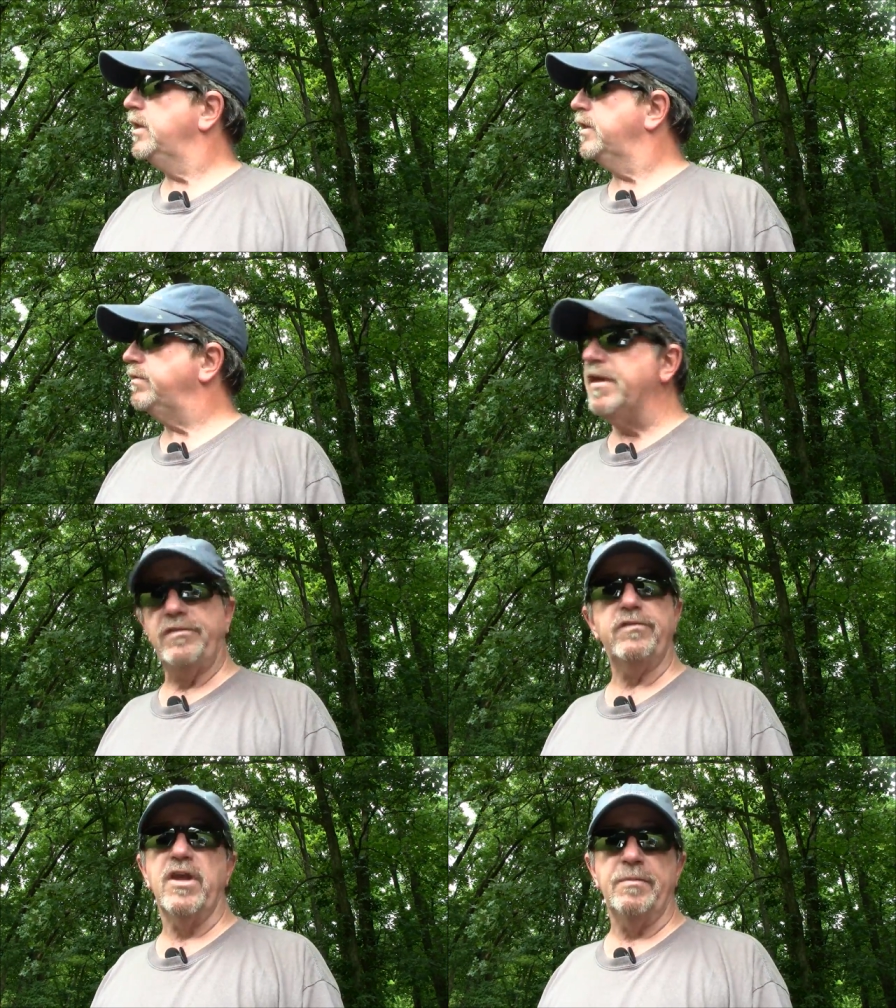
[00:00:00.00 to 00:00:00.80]
This
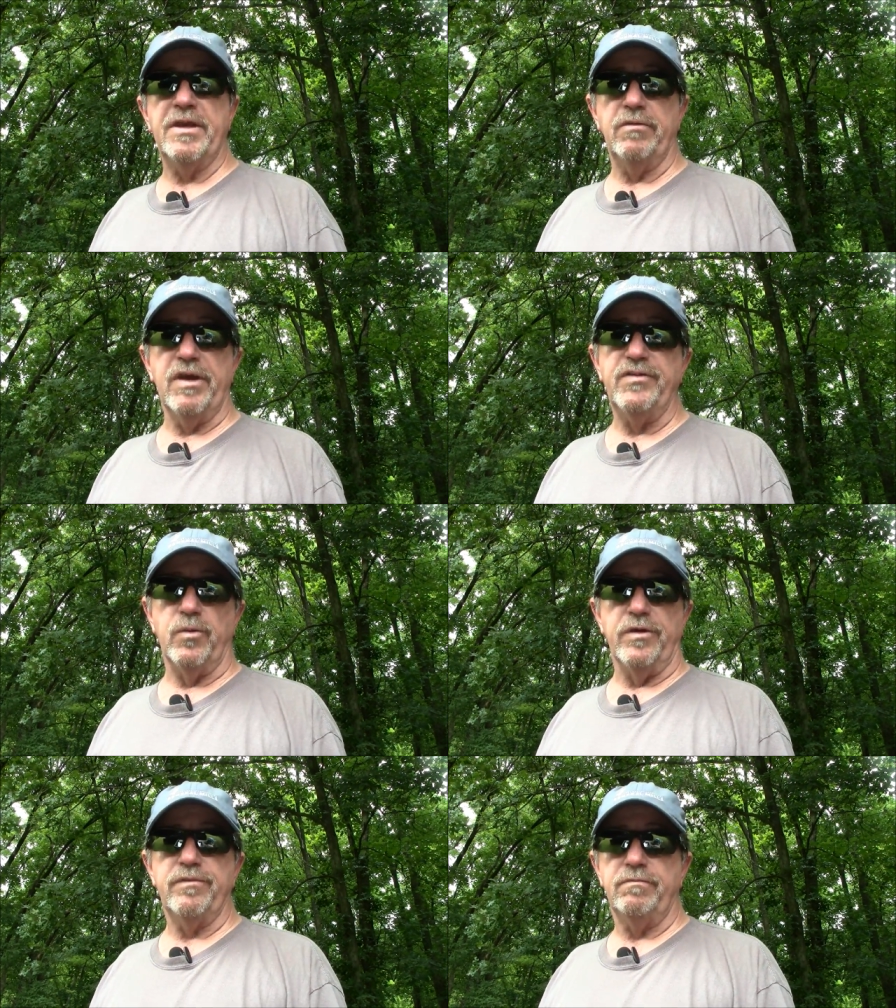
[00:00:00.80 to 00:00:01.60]
is going to be a great
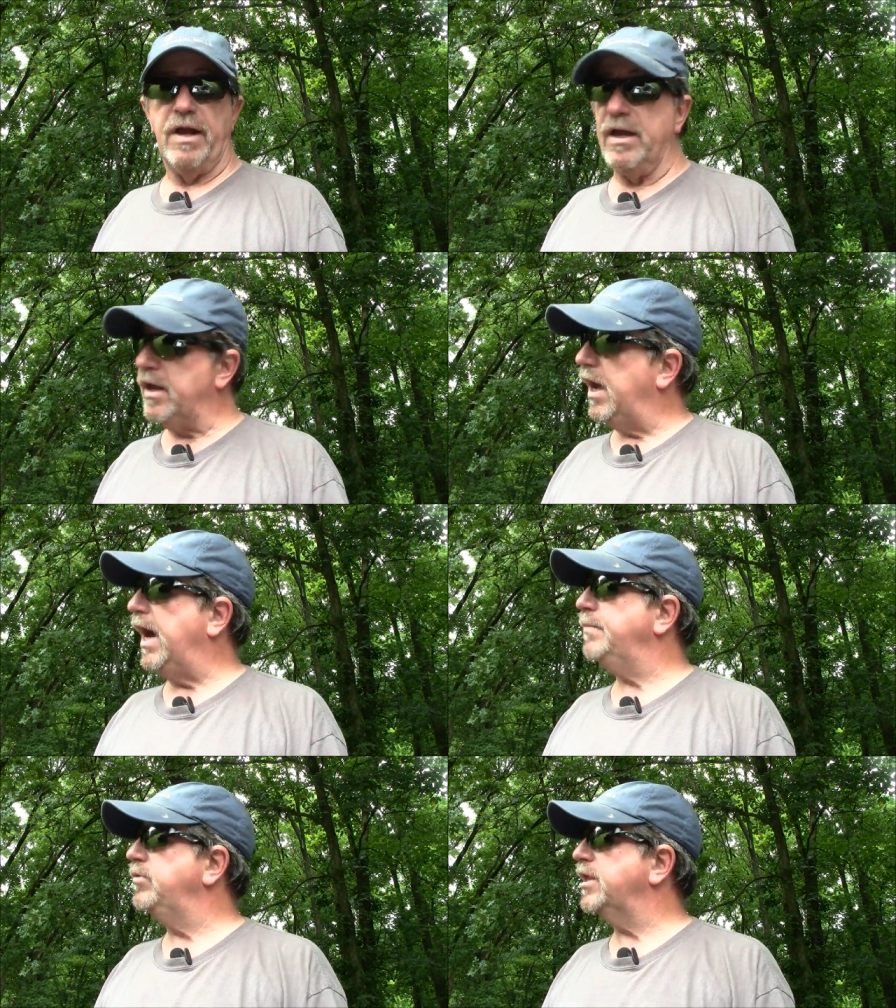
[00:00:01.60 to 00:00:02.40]
choice.
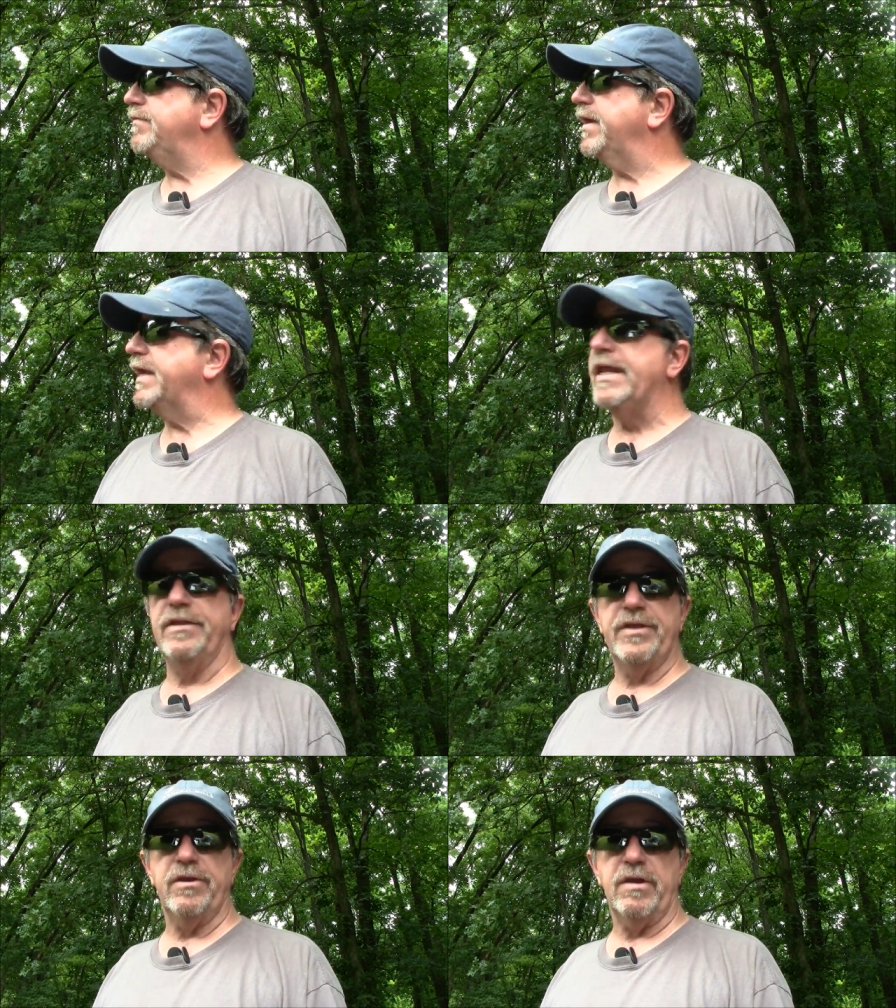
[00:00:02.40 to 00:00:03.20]
I believe I can get out
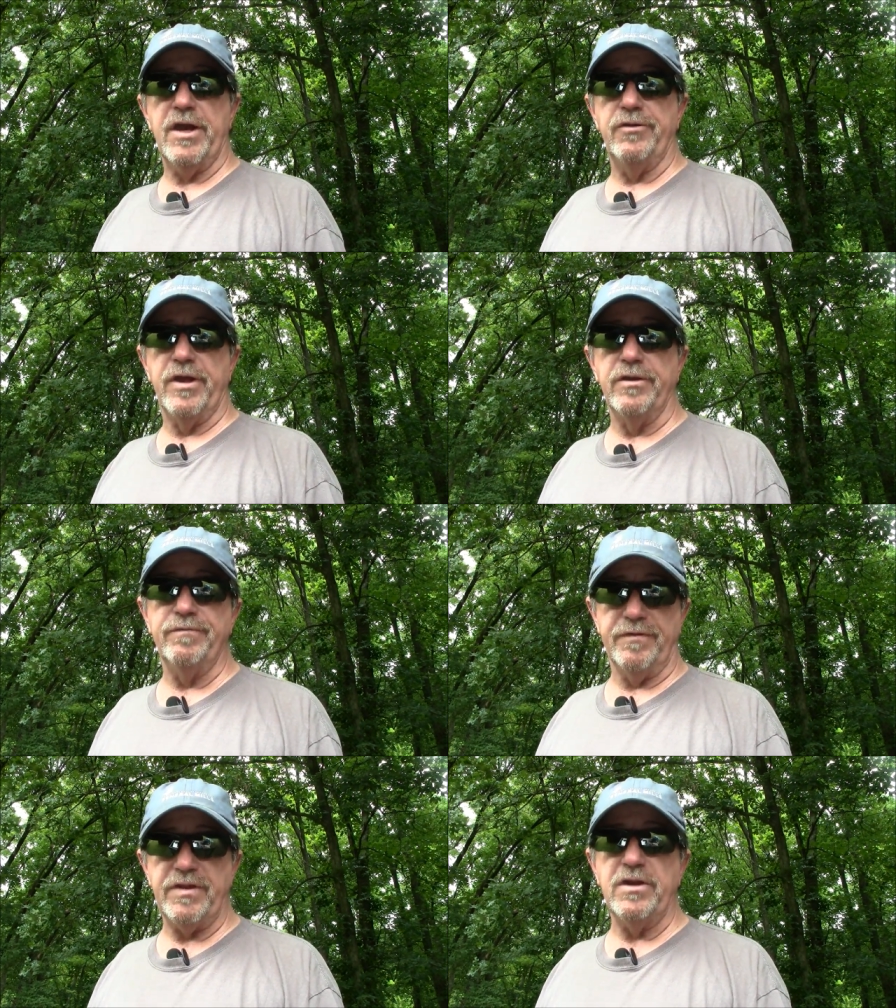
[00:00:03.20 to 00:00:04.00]
there 100,
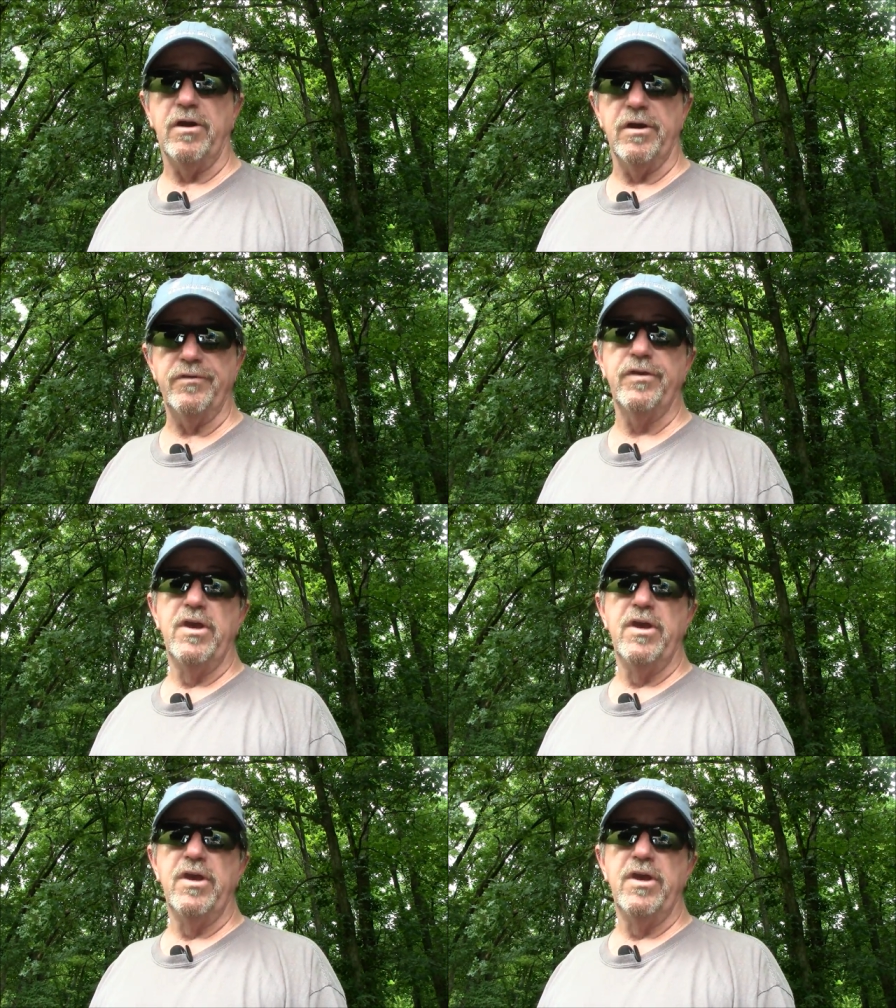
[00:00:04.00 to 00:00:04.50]
150 yards,